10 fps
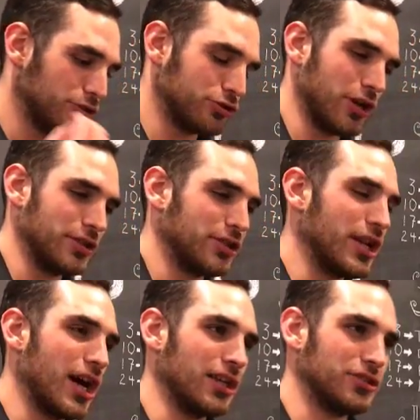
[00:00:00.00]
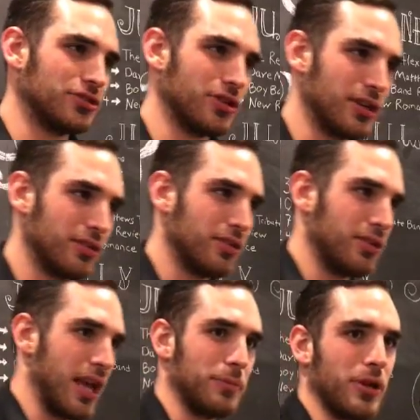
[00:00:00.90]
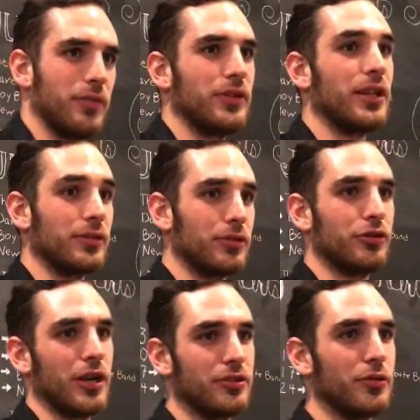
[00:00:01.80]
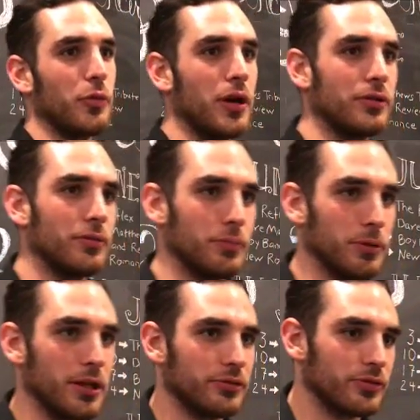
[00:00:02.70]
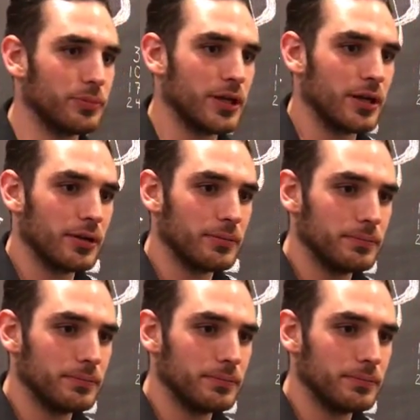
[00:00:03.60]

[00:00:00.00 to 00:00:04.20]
straight to notch, straight caps off, and then creates the wine blends from there.